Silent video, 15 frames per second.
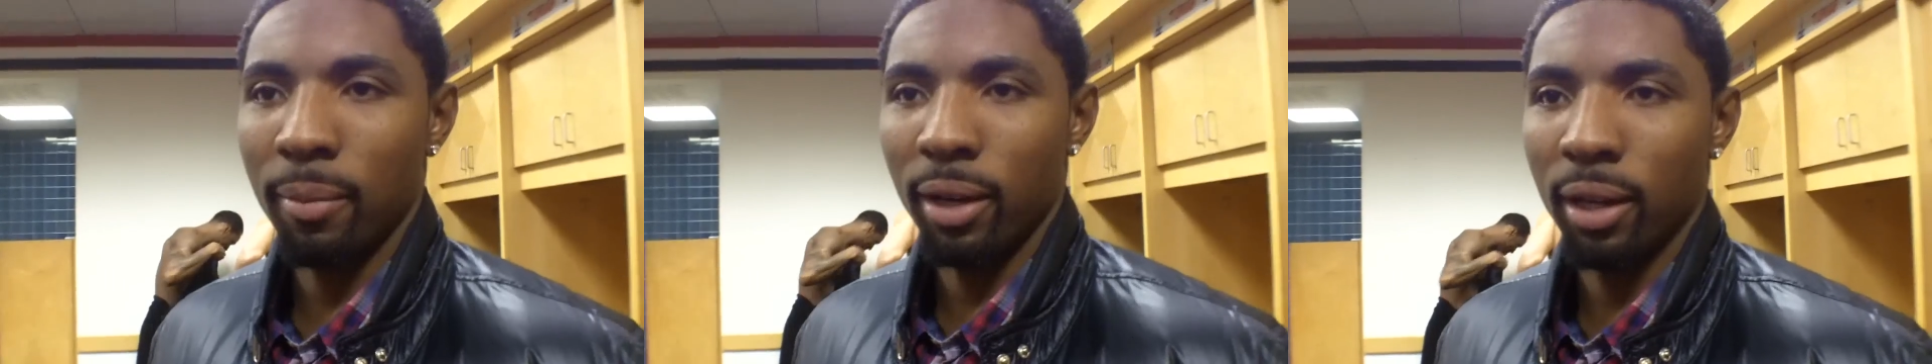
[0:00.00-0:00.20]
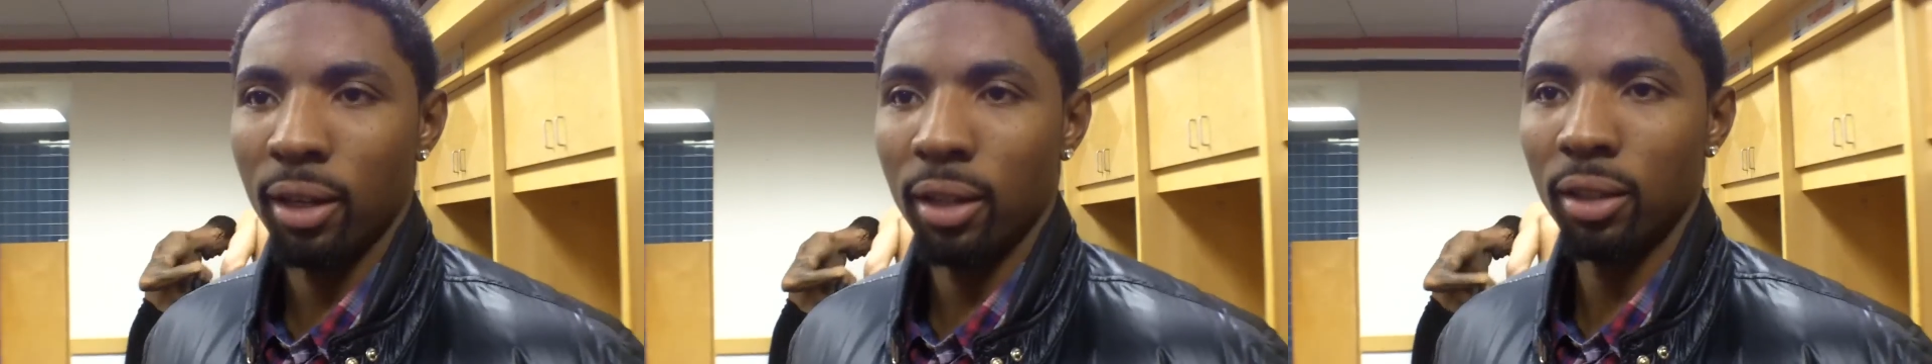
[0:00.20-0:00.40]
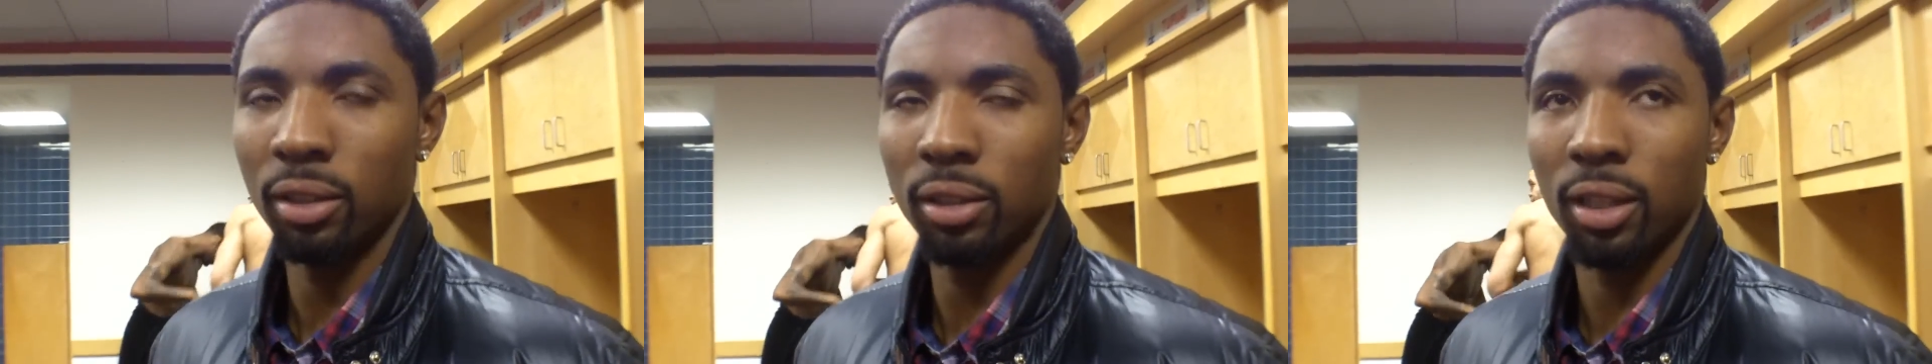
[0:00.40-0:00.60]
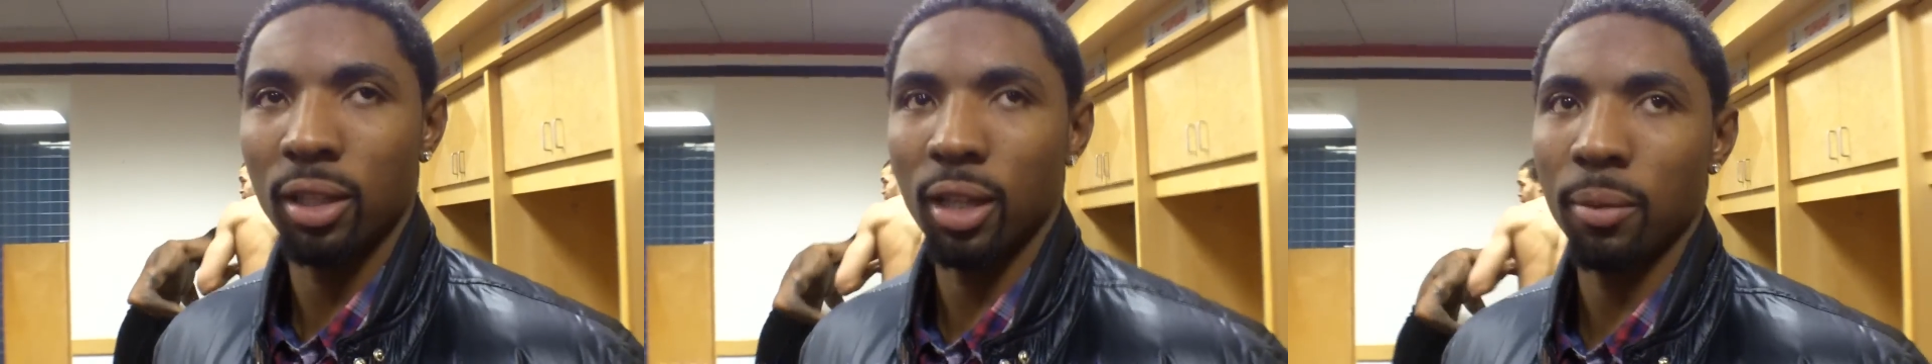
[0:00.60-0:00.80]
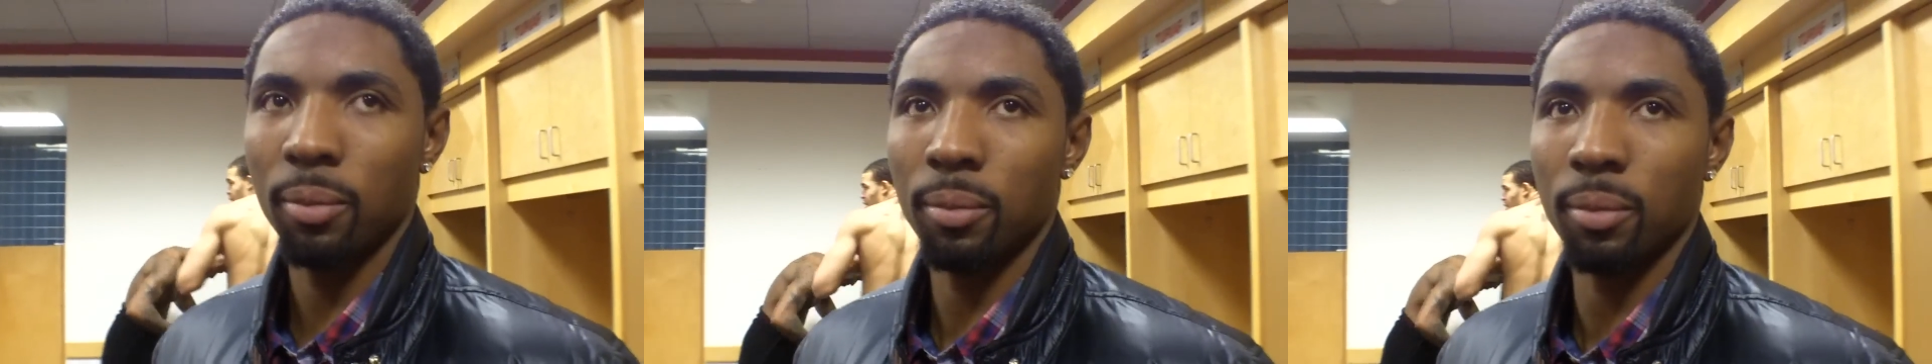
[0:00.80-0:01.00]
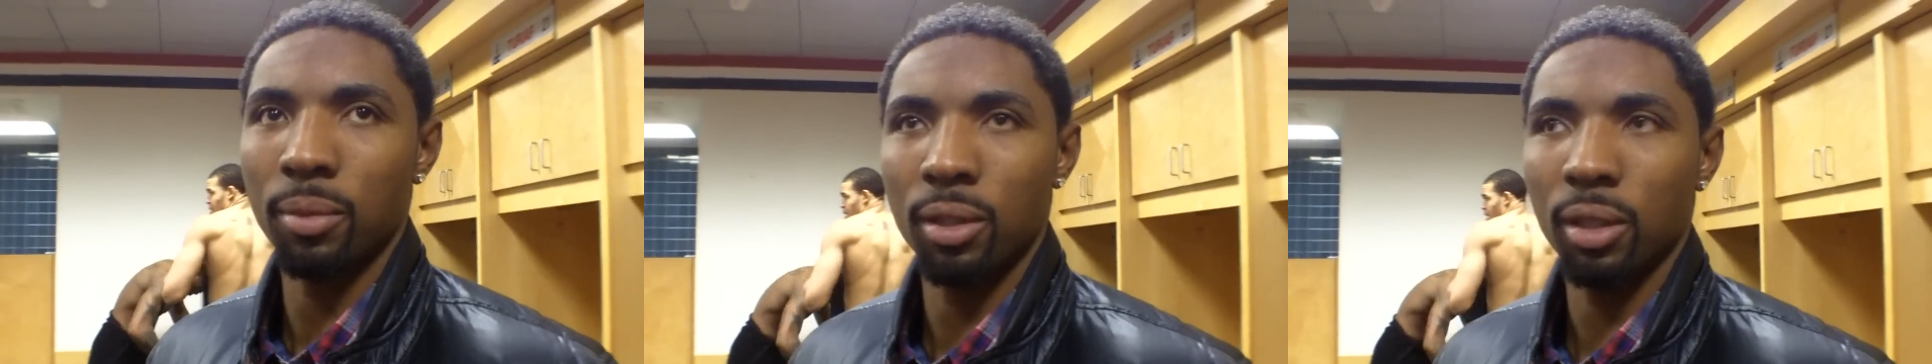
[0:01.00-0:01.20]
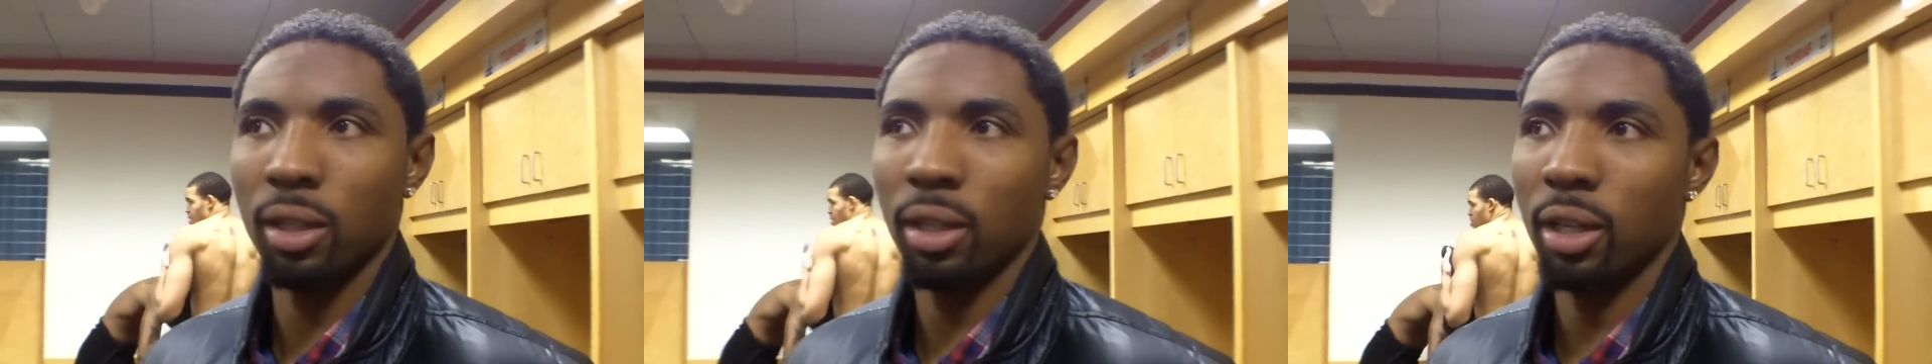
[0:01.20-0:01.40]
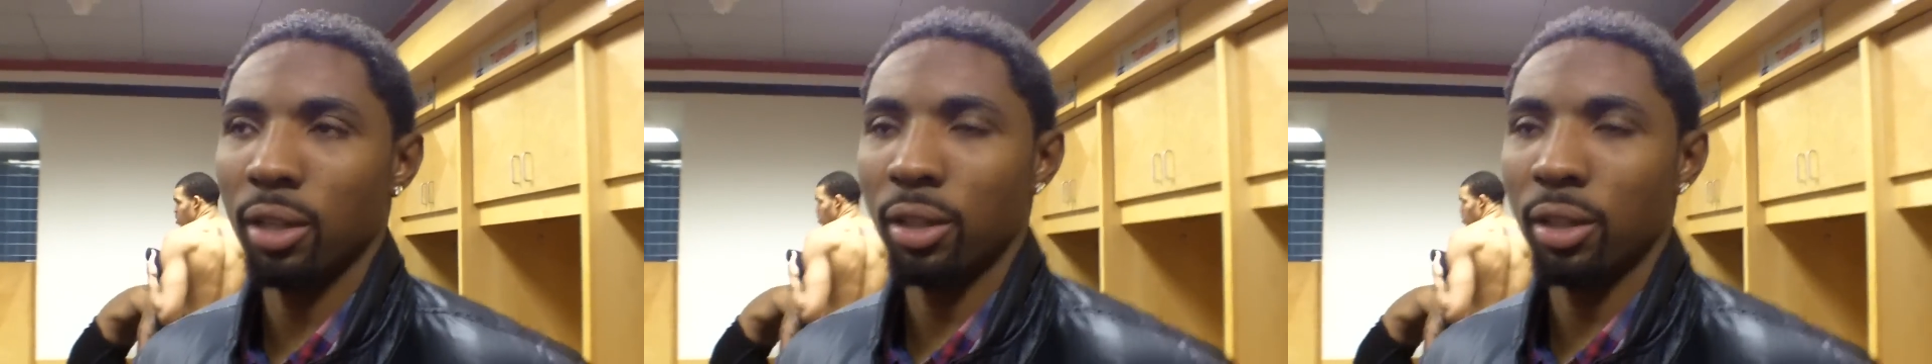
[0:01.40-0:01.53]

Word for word: money to come see uh,